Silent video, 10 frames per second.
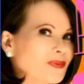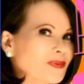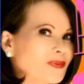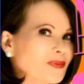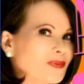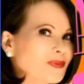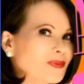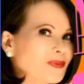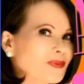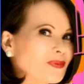
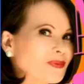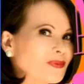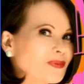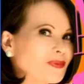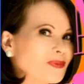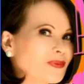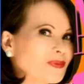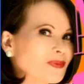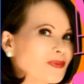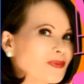
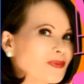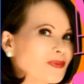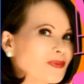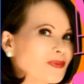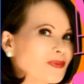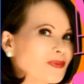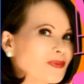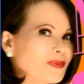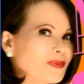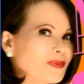
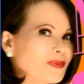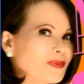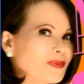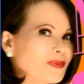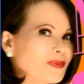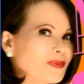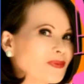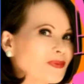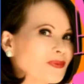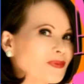
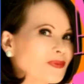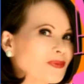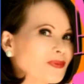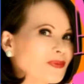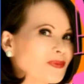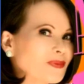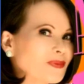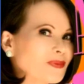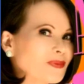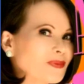
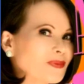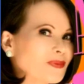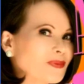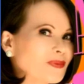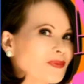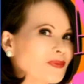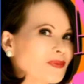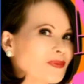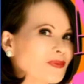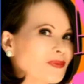
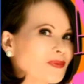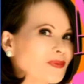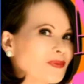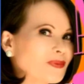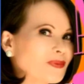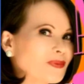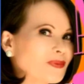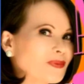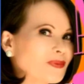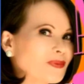
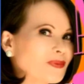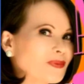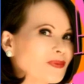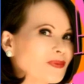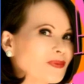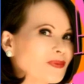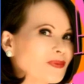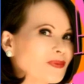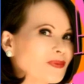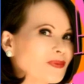This is a still picture; no speech is visible.